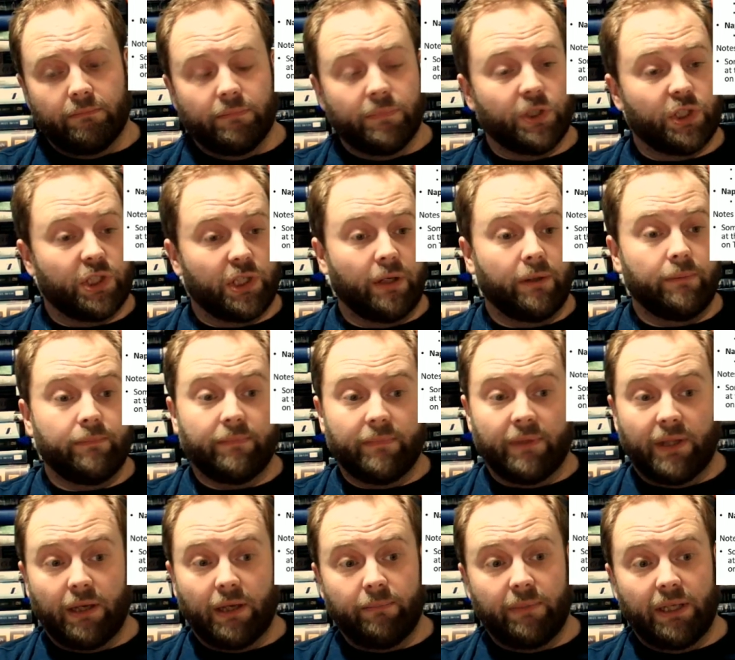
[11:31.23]
So
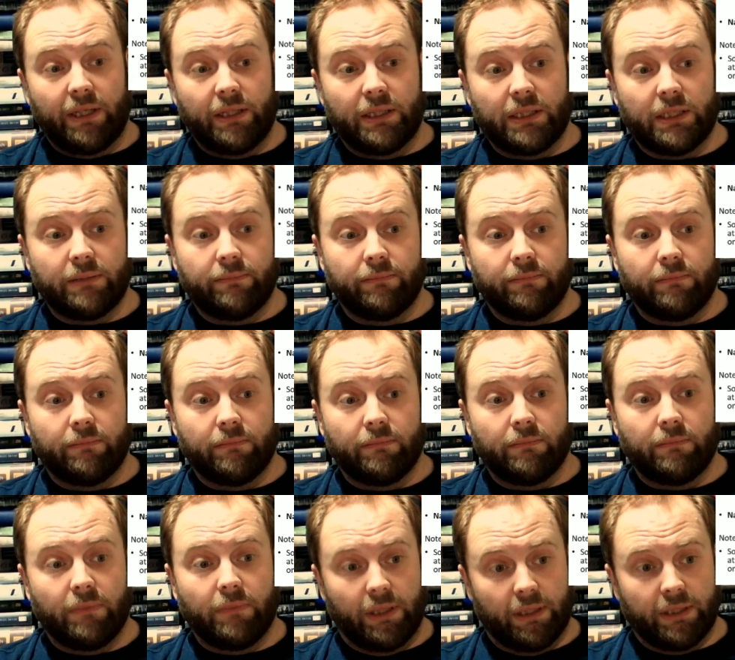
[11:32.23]
that means
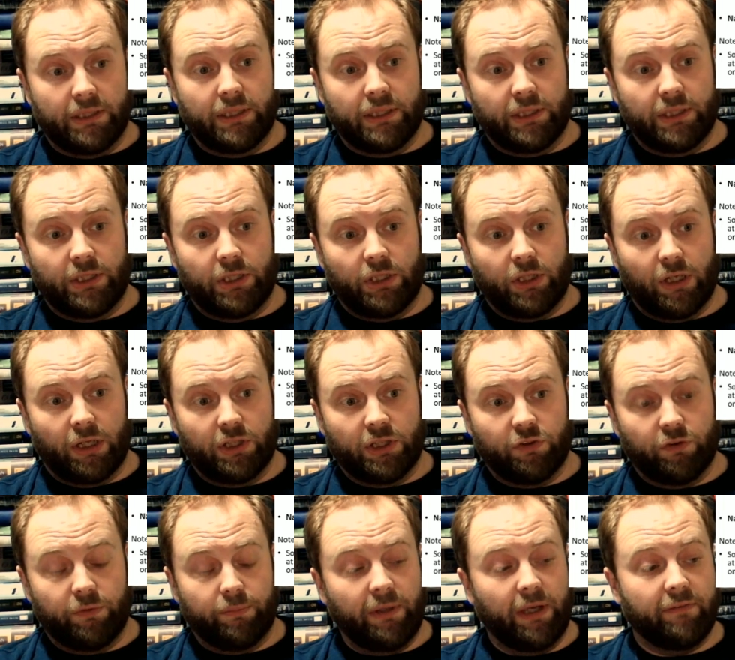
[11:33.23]
Nelson's in charge
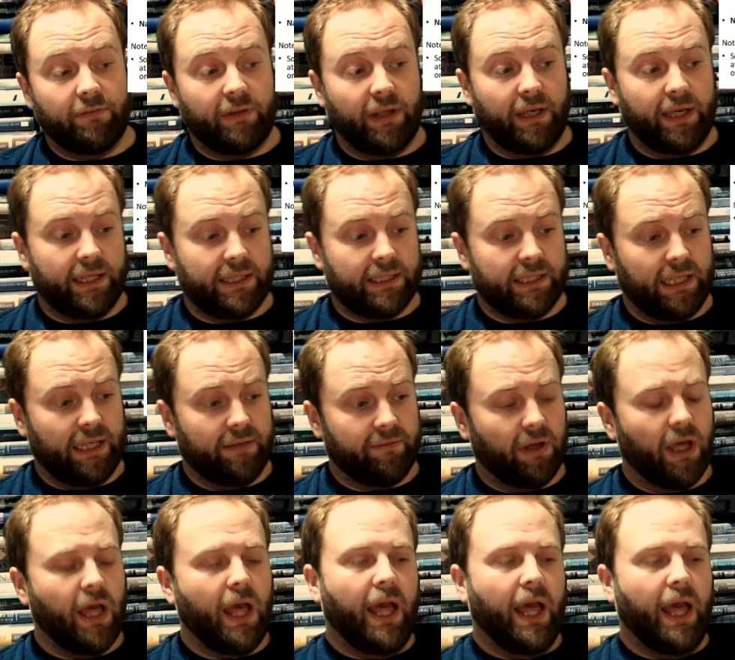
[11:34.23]
of him if they get together.